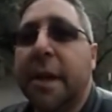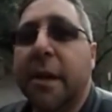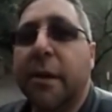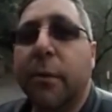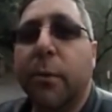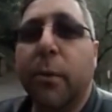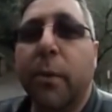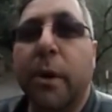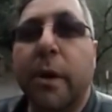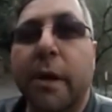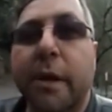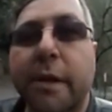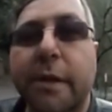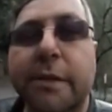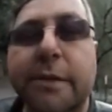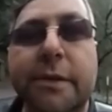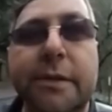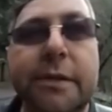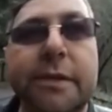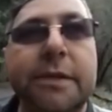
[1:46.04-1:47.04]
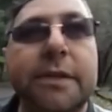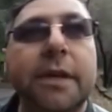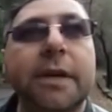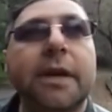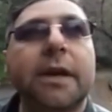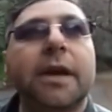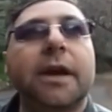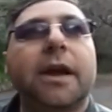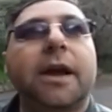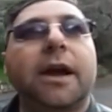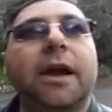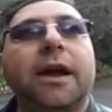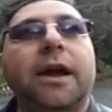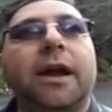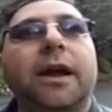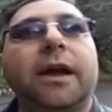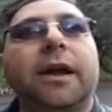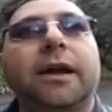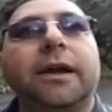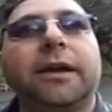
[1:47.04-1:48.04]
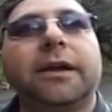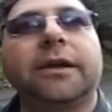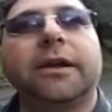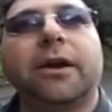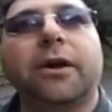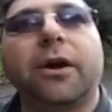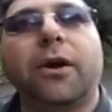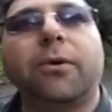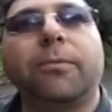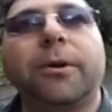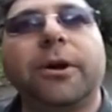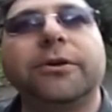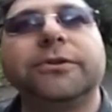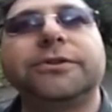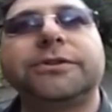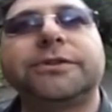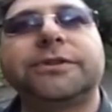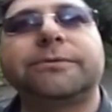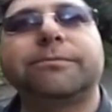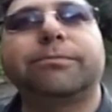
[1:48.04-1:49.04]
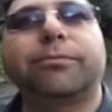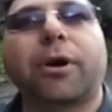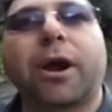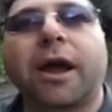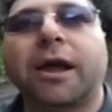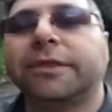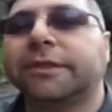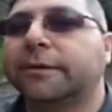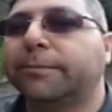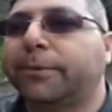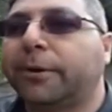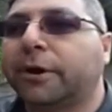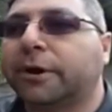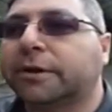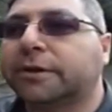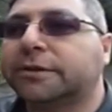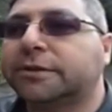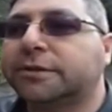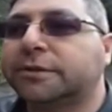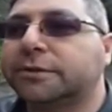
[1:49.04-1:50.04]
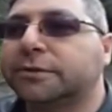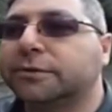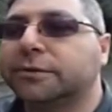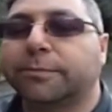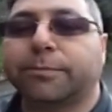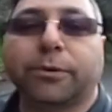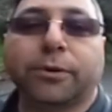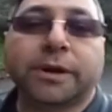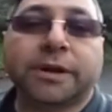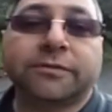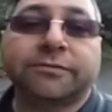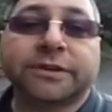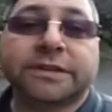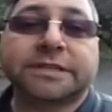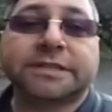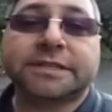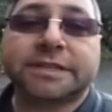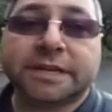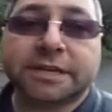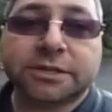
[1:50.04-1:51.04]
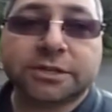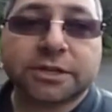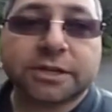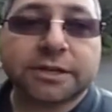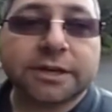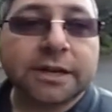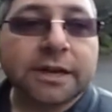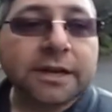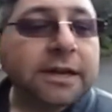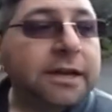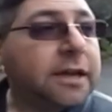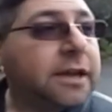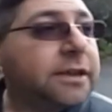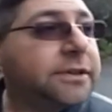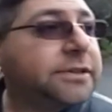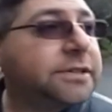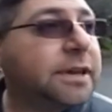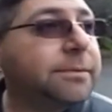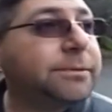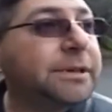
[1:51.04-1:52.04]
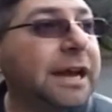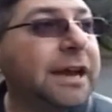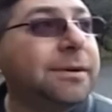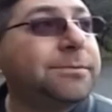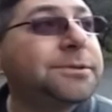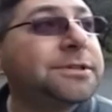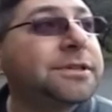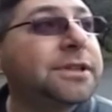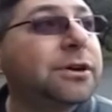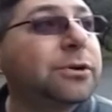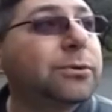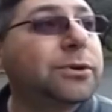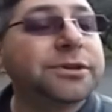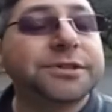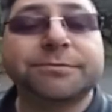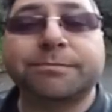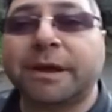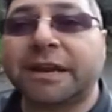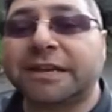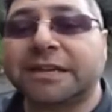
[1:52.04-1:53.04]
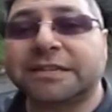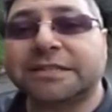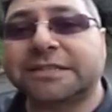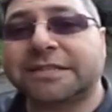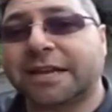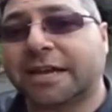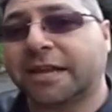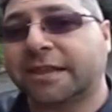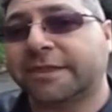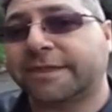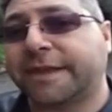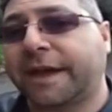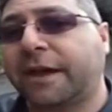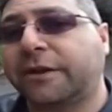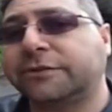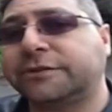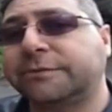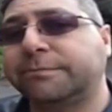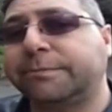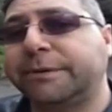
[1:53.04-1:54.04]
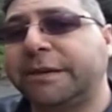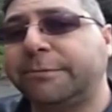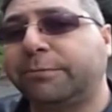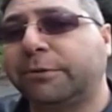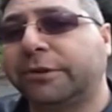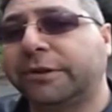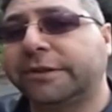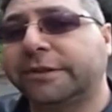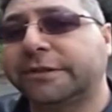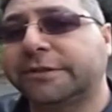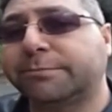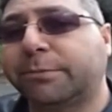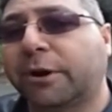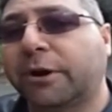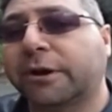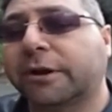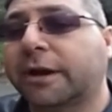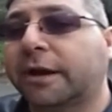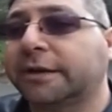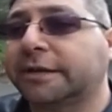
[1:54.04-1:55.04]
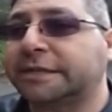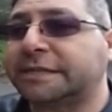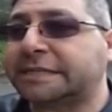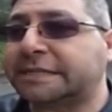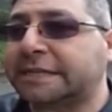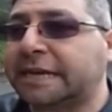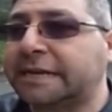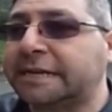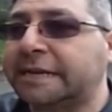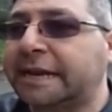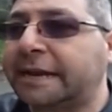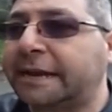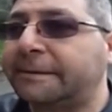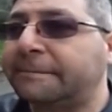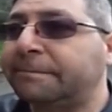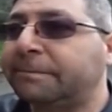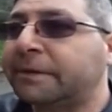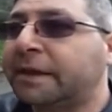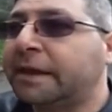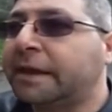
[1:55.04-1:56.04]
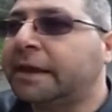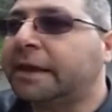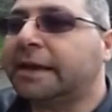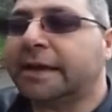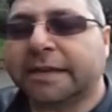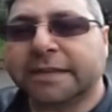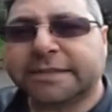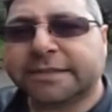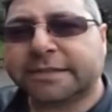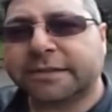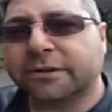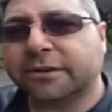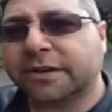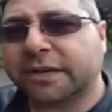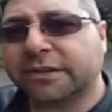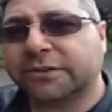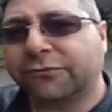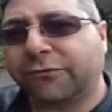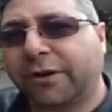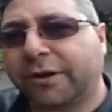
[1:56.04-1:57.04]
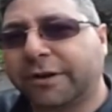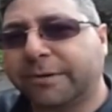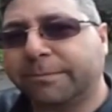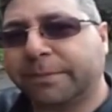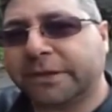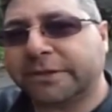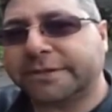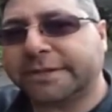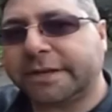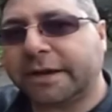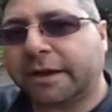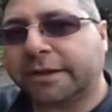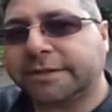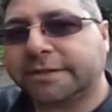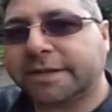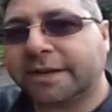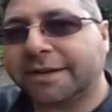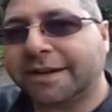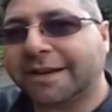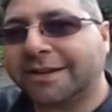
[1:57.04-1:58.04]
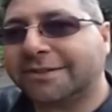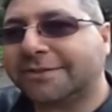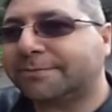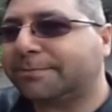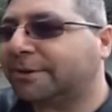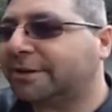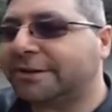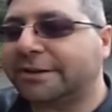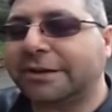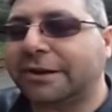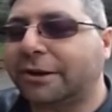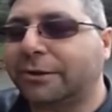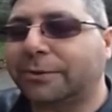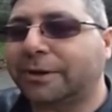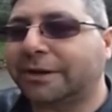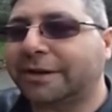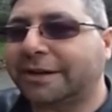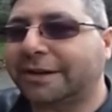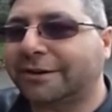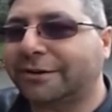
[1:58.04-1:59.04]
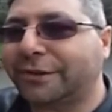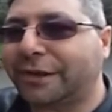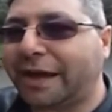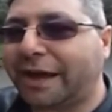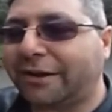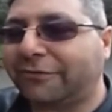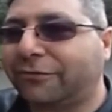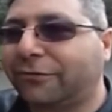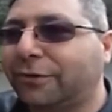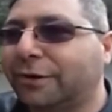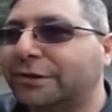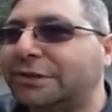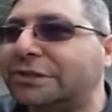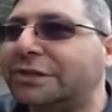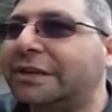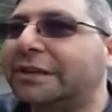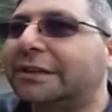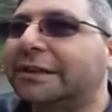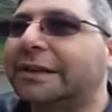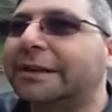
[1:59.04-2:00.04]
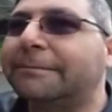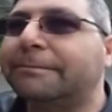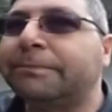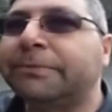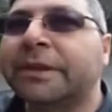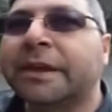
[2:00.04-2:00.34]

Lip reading: it was almost brought the park to the point of extinction. Sometimes there were as many as 10,000 people in this park on a Sunday. It still gets very busy on Sundays, but nowhere near that, fortunately.